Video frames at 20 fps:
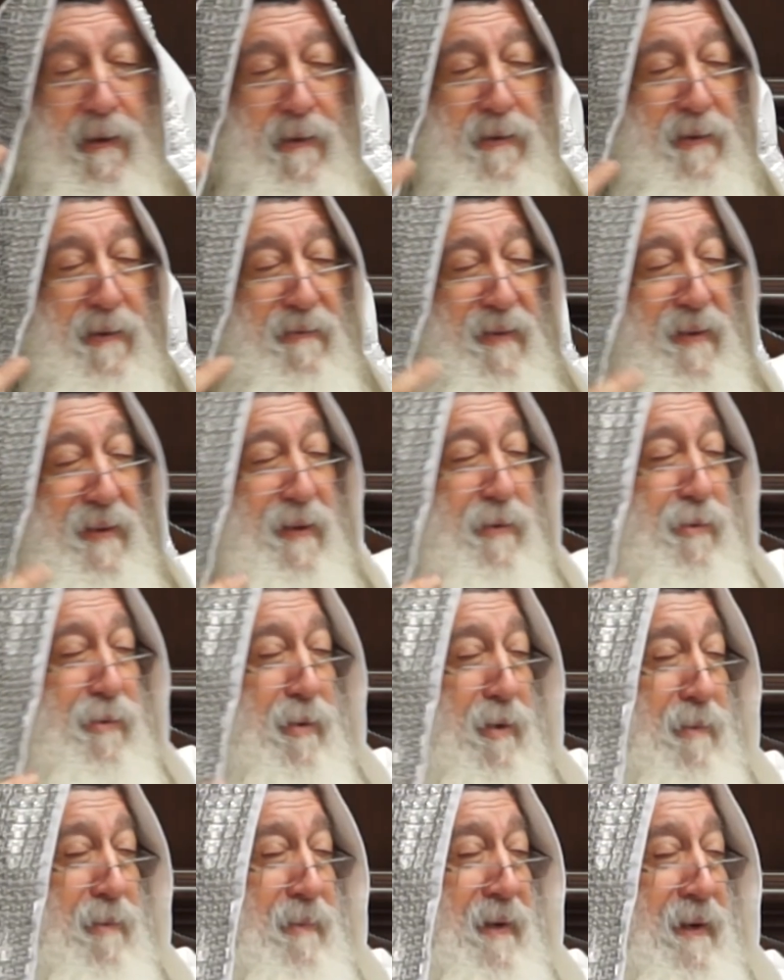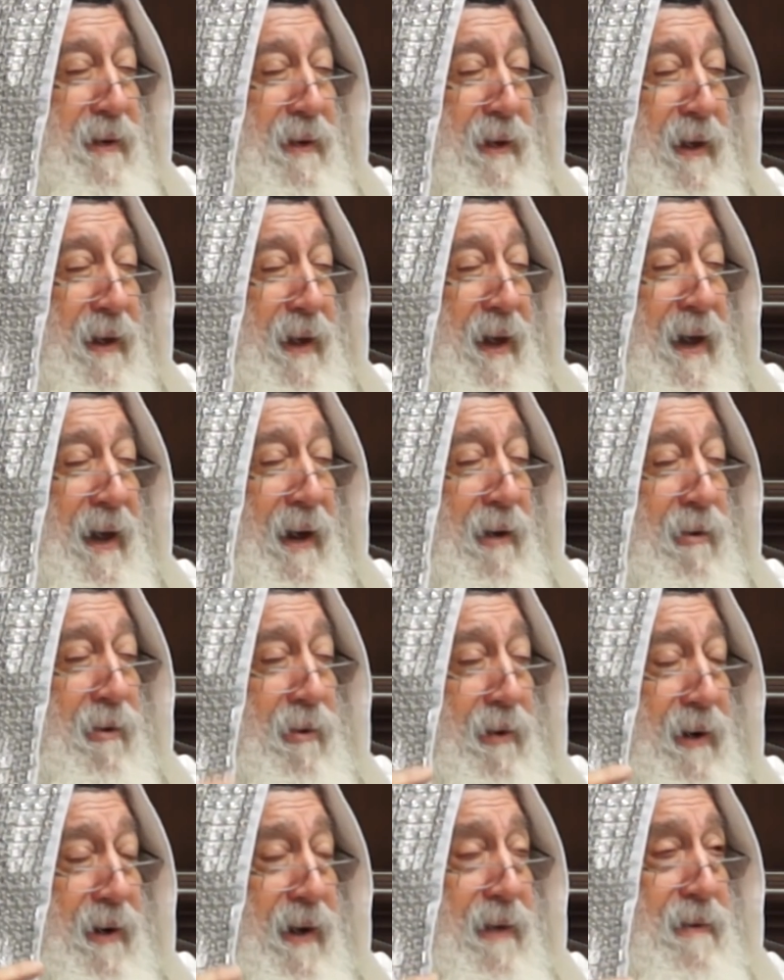the father told me, I
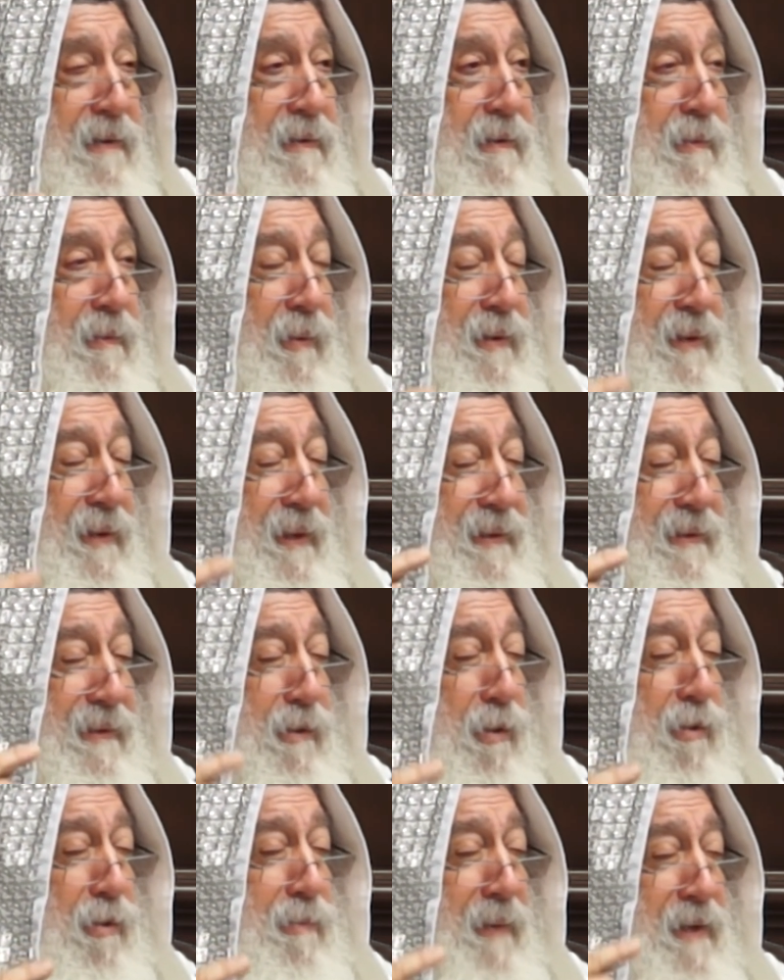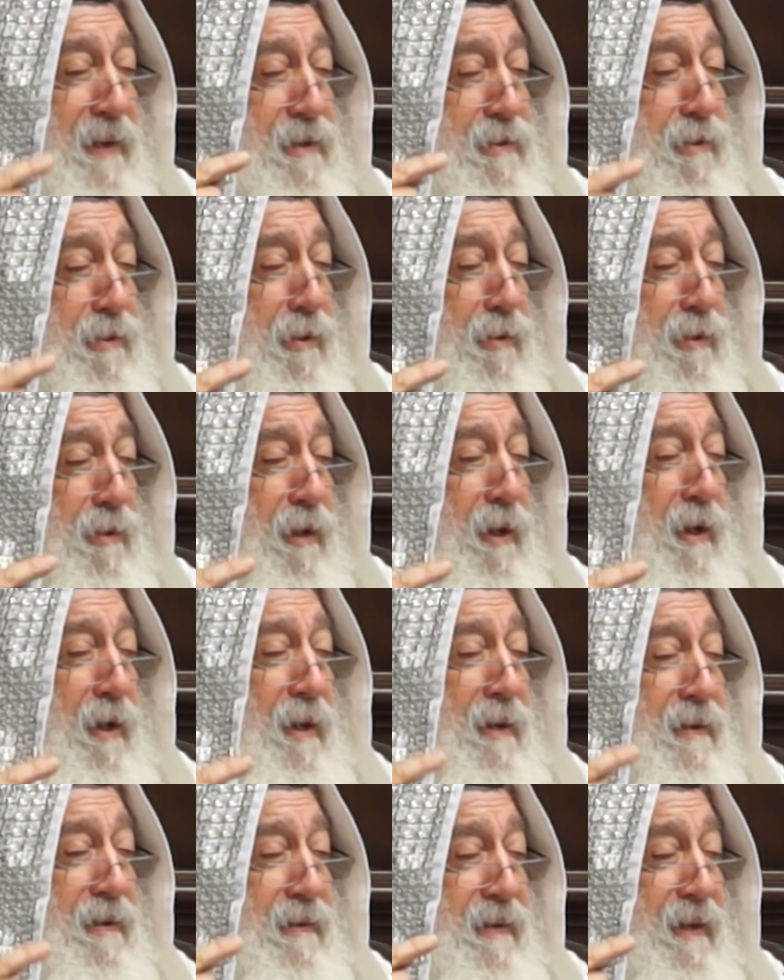regret what I told my son
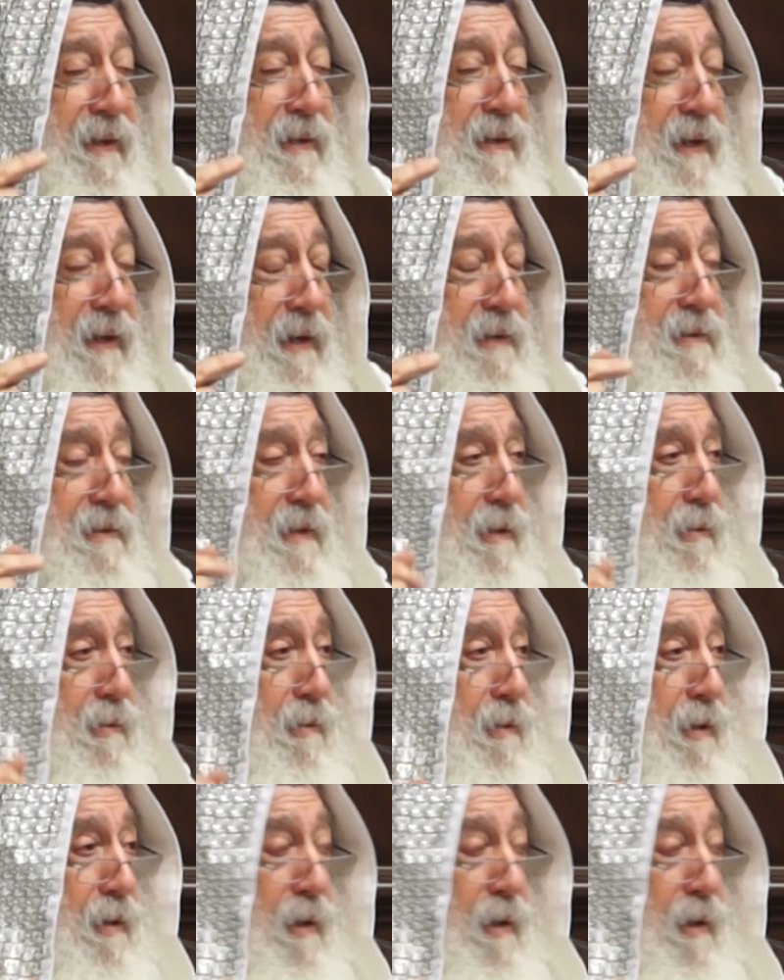10 years ago.